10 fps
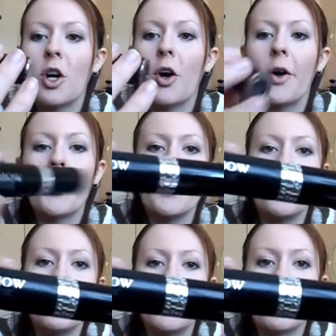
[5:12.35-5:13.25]
Show
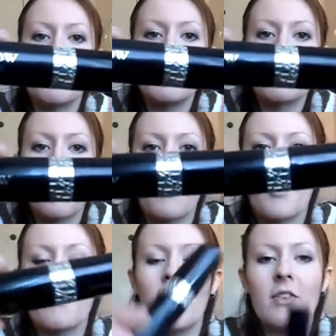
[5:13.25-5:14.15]
New Look
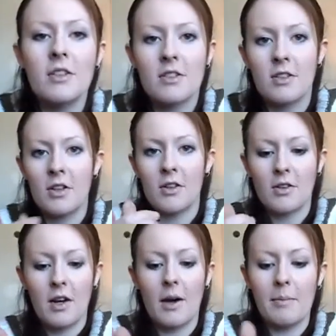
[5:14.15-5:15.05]
mascara. I've never used
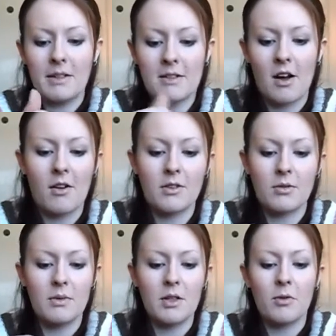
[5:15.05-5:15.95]
new
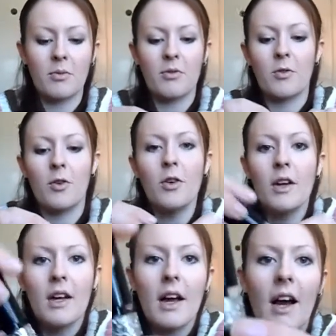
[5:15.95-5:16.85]
mascaras from Dior before.
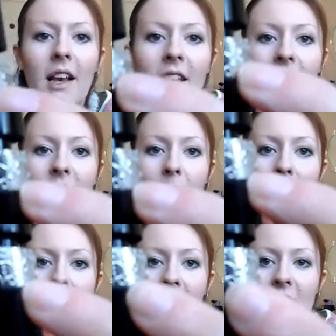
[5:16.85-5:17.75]
I love the
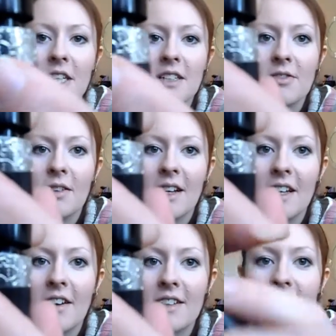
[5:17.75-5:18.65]
packaging, it's
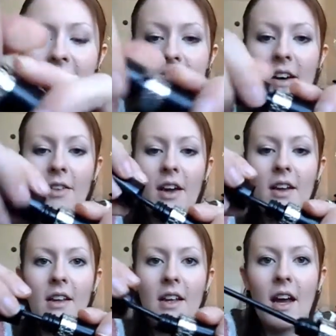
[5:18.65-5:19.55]
really nice detail
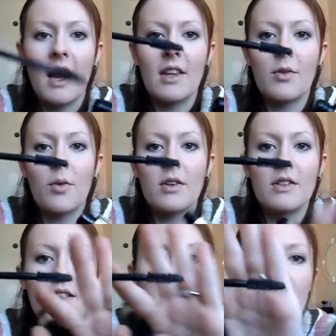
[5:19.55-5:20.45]
there. And the
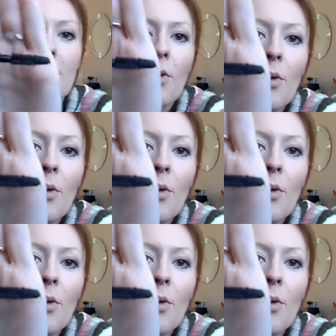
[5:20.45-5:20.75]
wand is